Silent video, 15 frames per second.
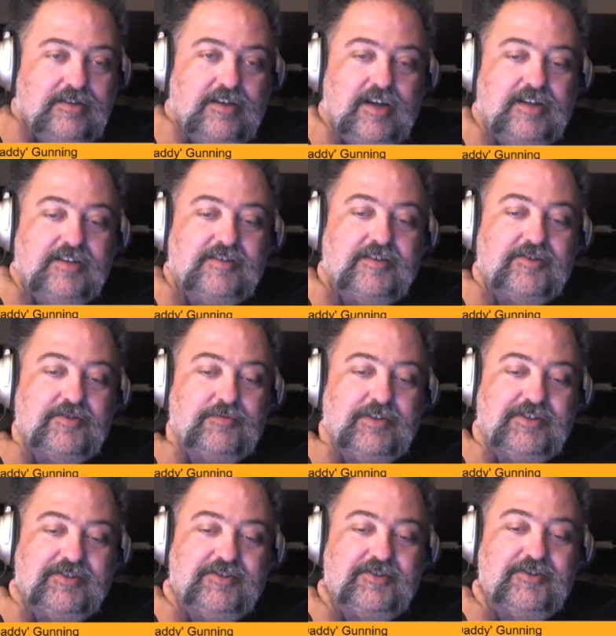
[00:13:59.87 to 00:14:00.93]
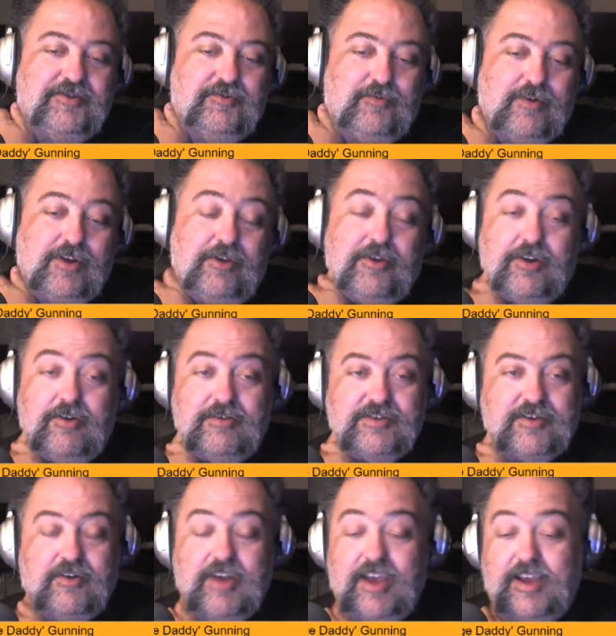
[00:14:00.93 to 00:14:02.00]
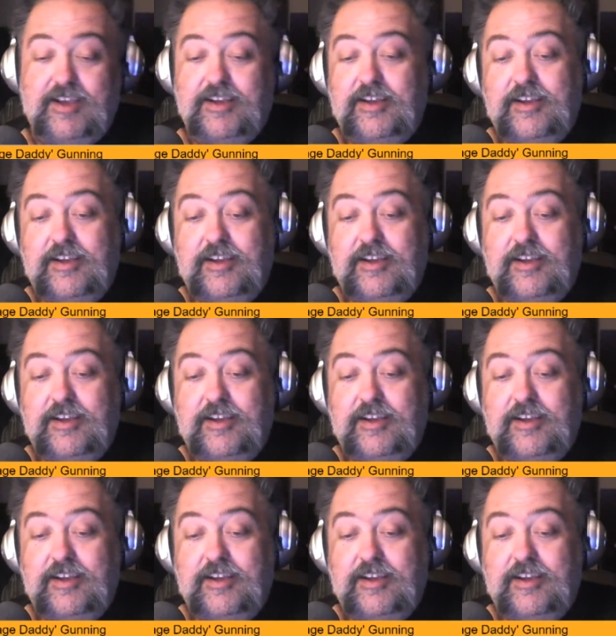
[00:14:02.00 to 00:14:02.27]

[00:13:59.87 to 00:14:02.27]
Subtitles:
kind of situation too, where you could always go, hey,